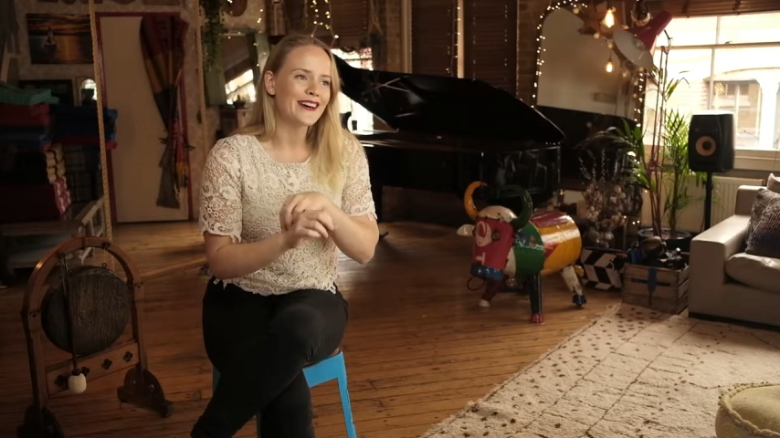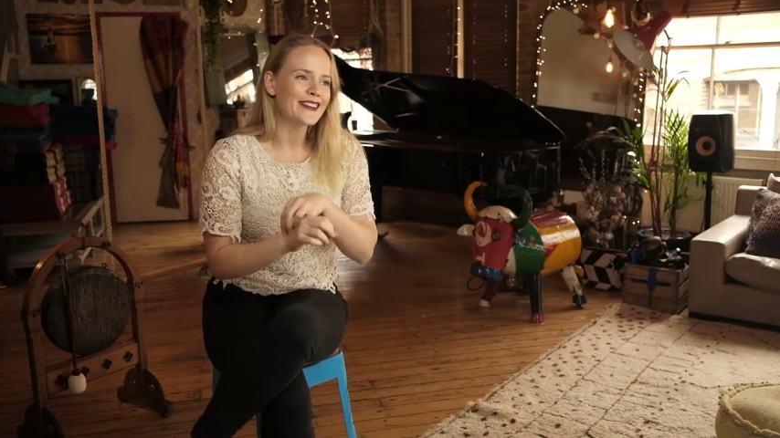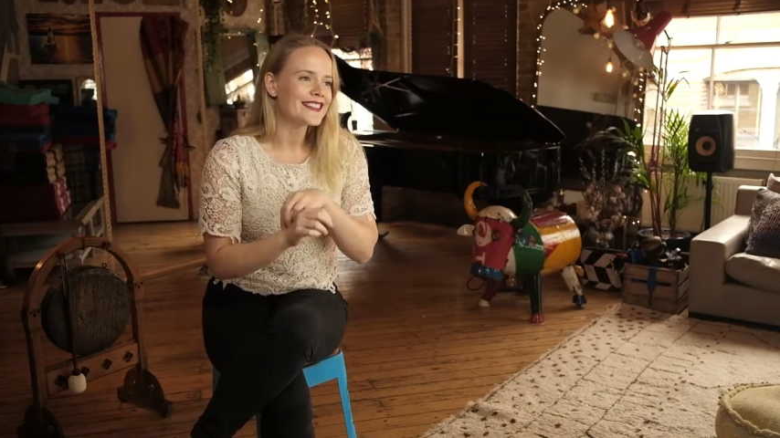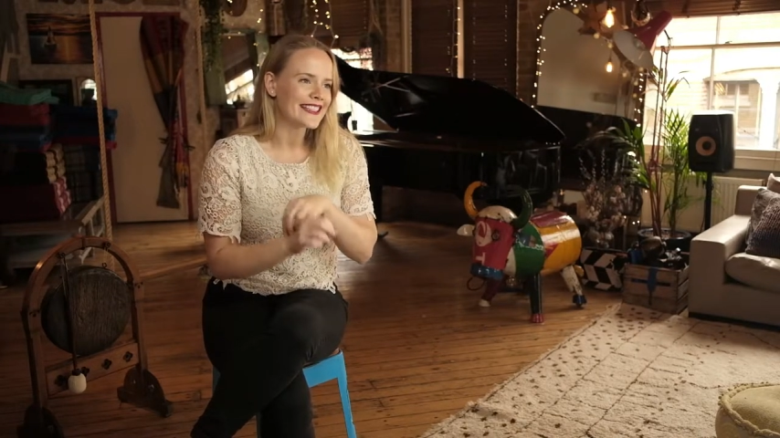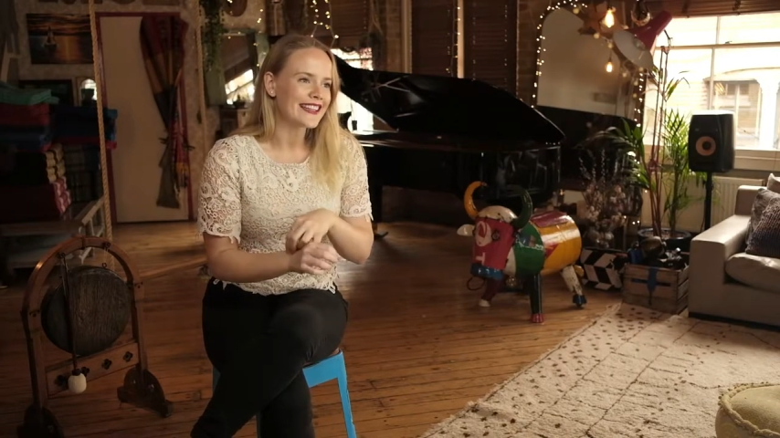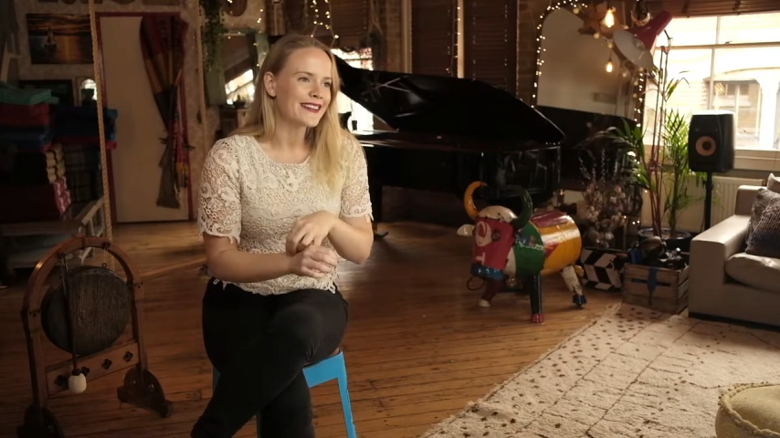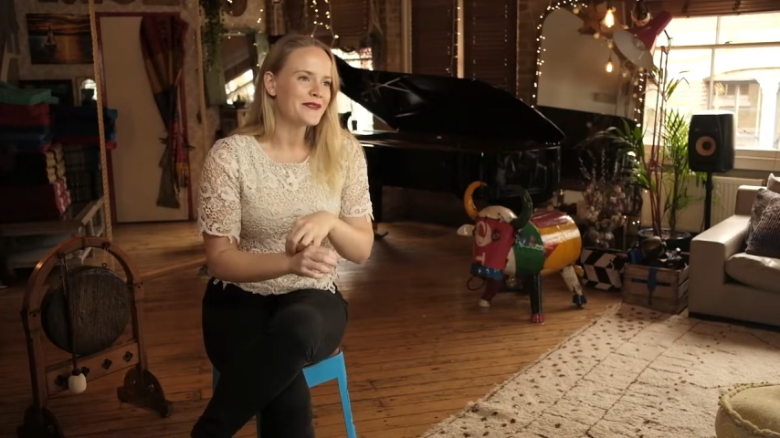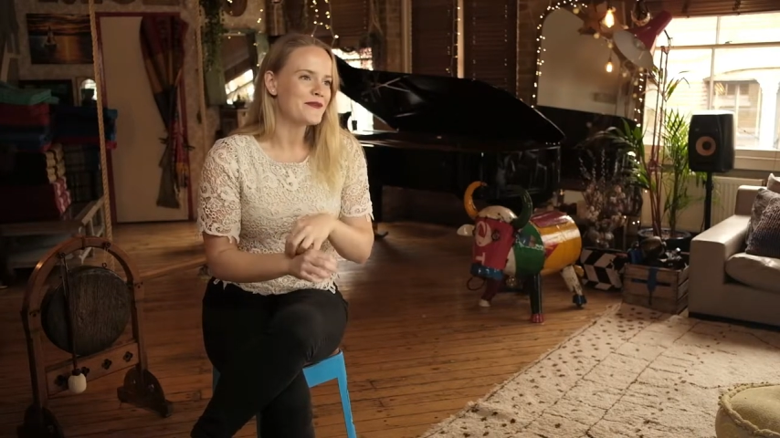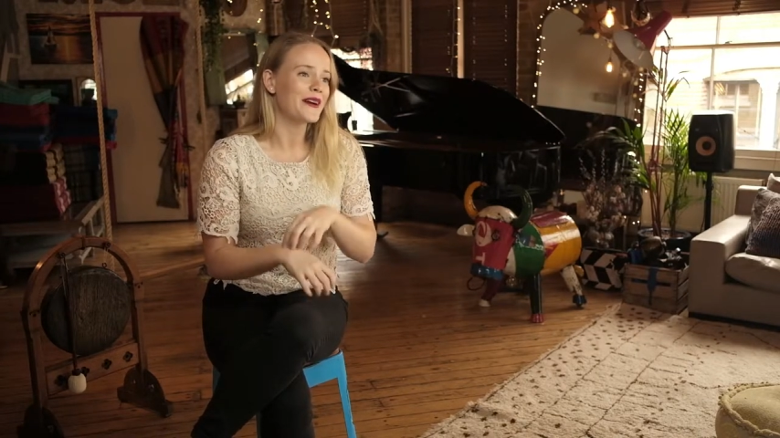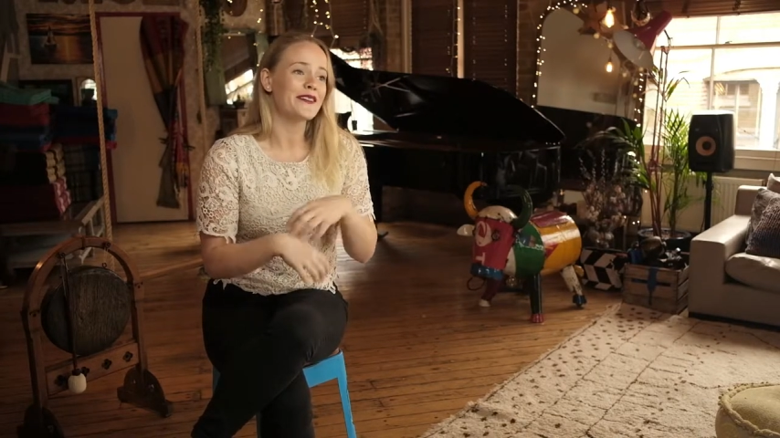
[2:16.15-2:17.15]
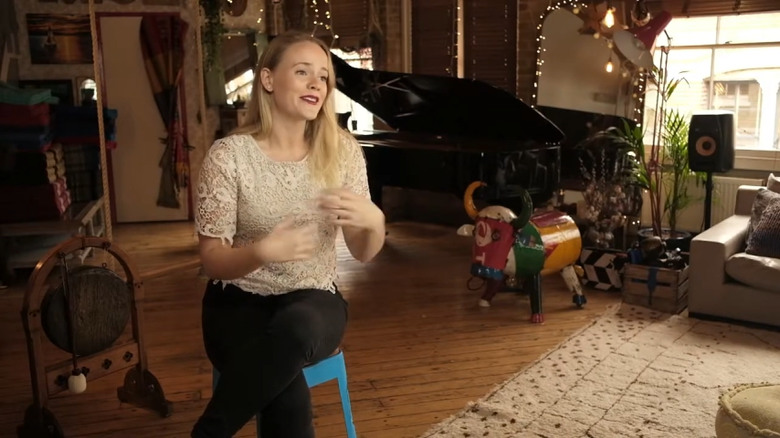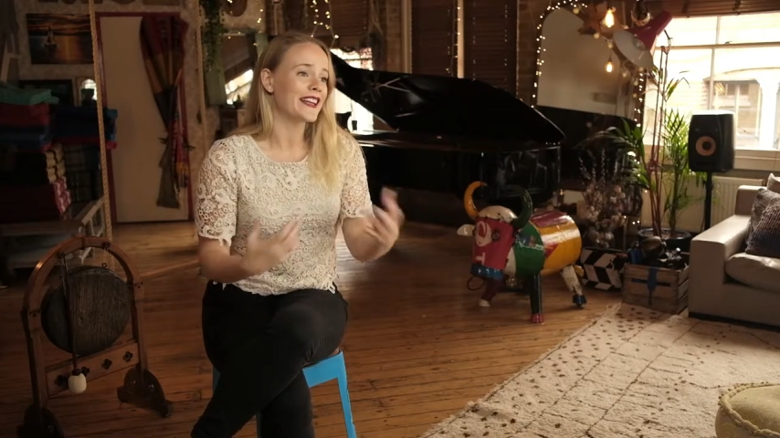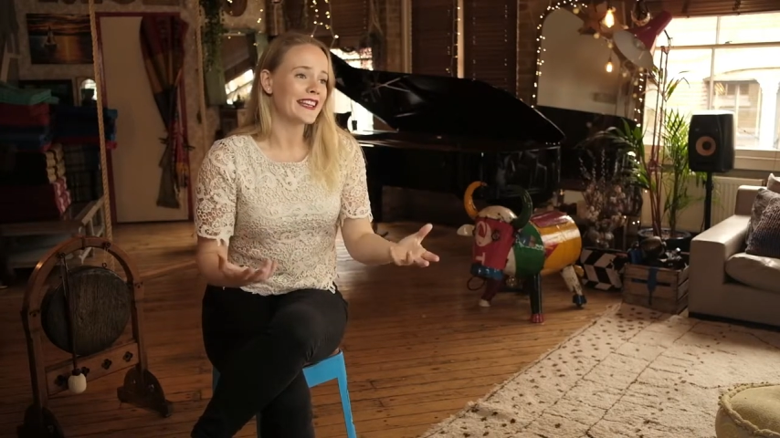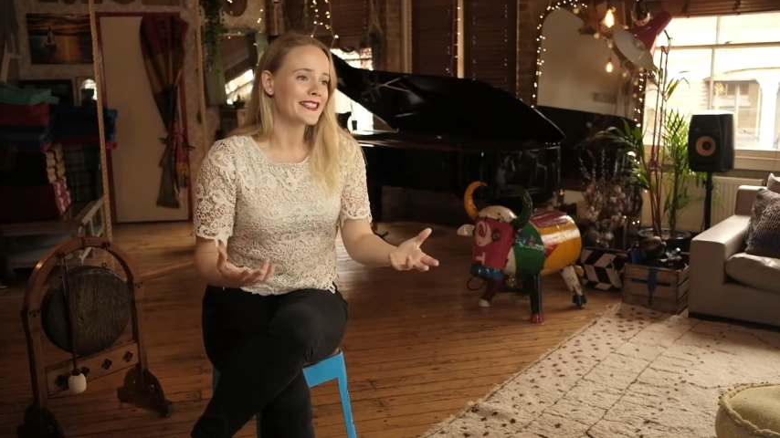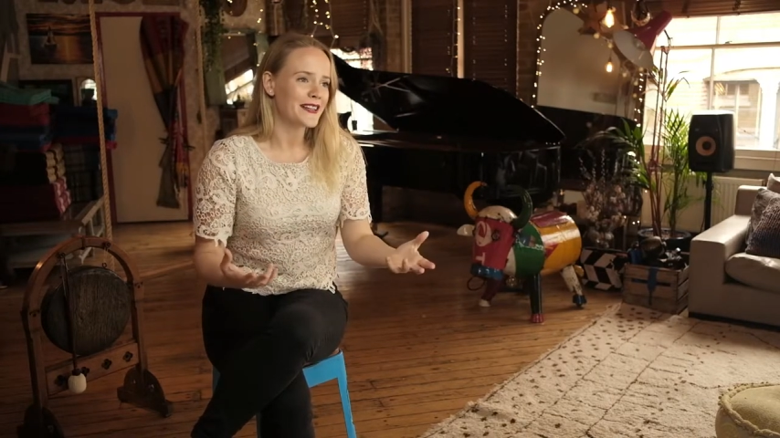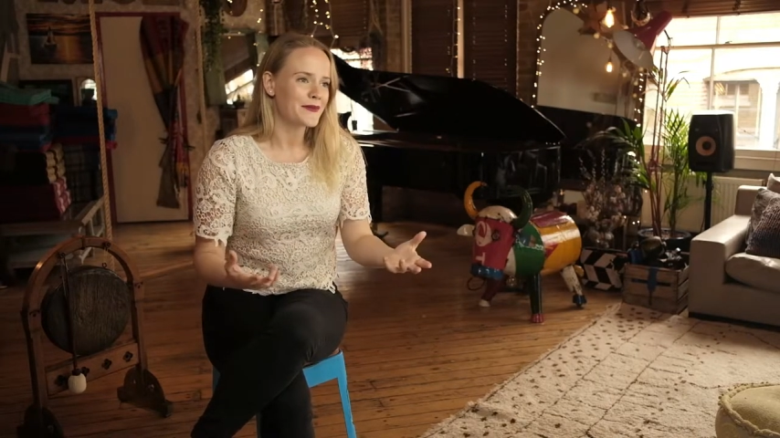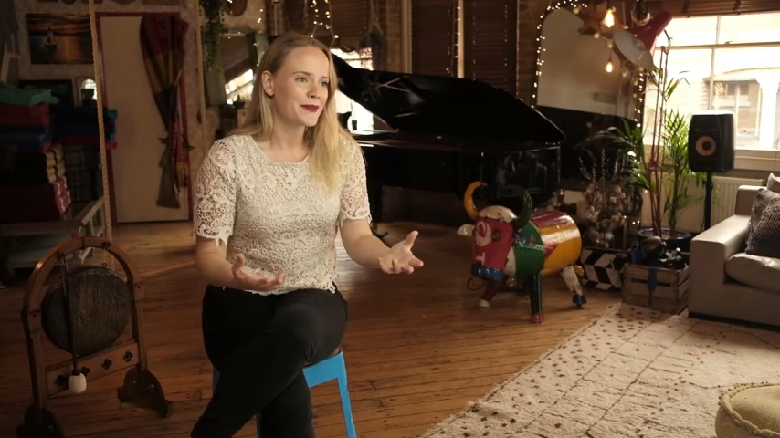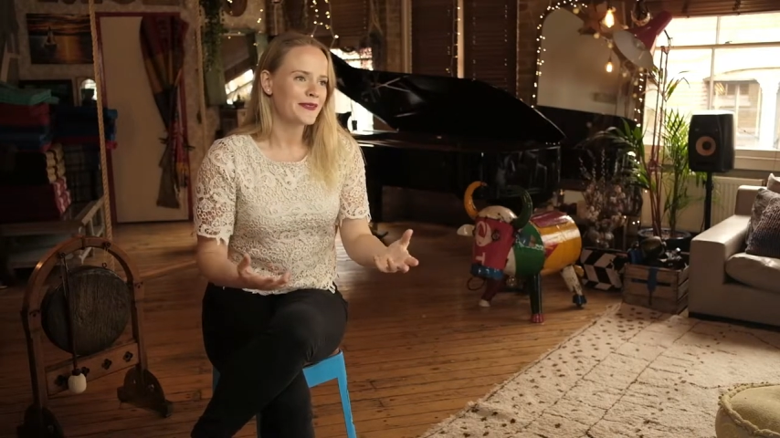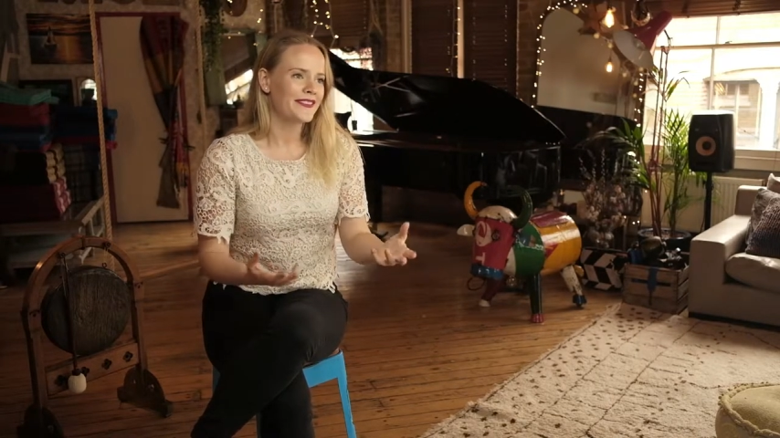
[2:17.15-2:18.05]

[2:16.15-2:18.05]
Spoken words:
idea where you're going to end up.